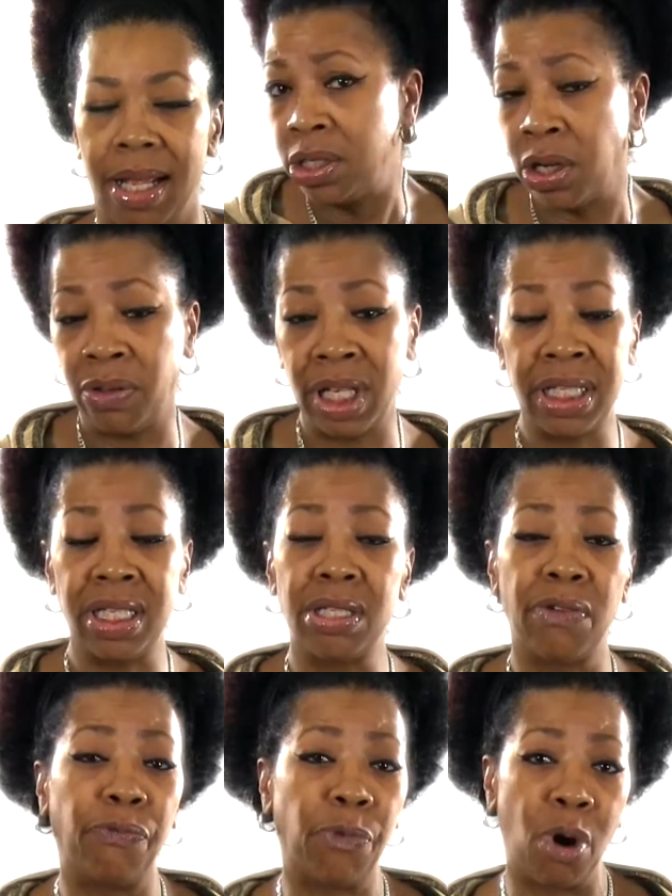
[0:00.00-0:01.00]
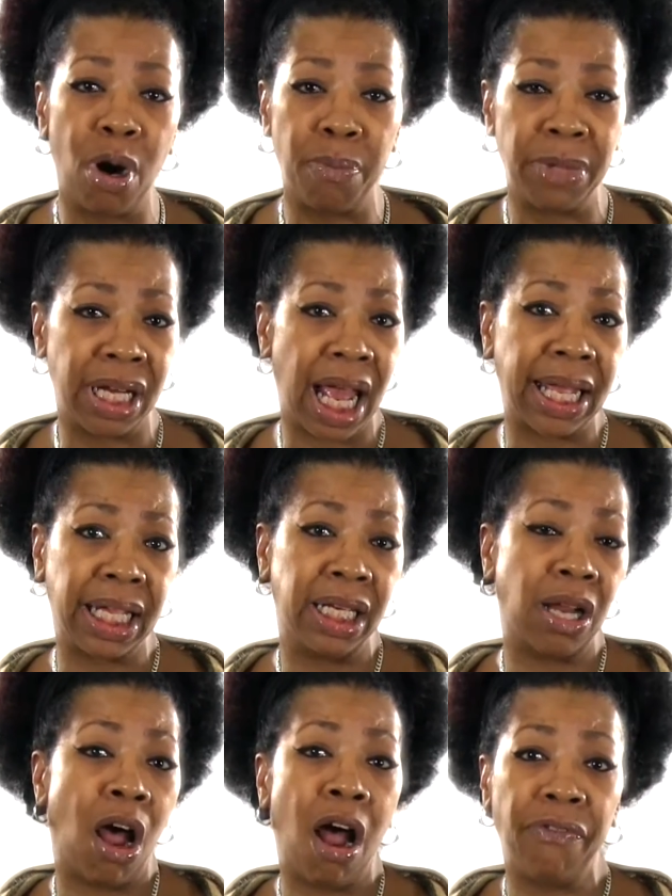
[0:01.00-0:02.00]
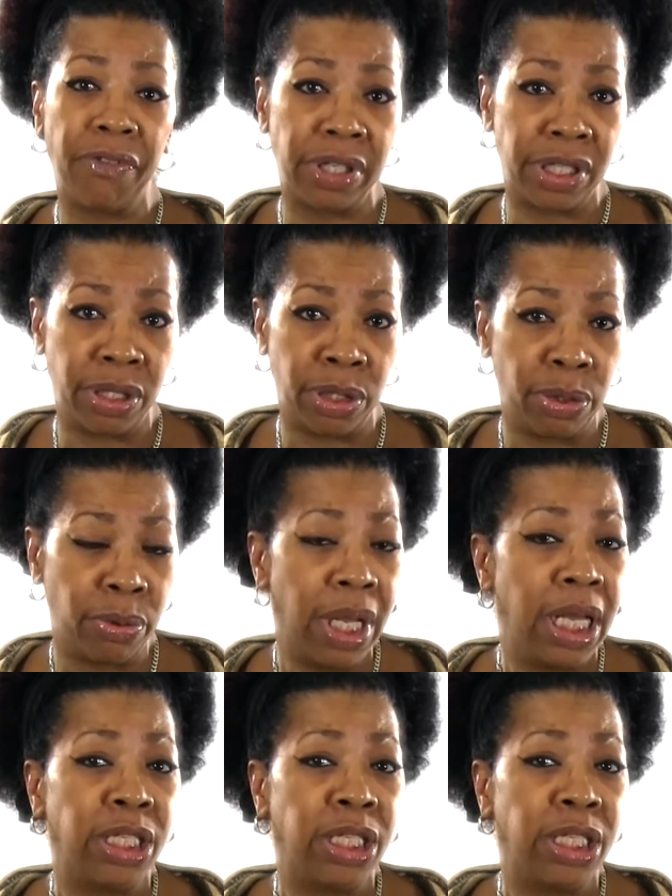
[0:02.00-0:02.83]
So this is a forum that I can offer to you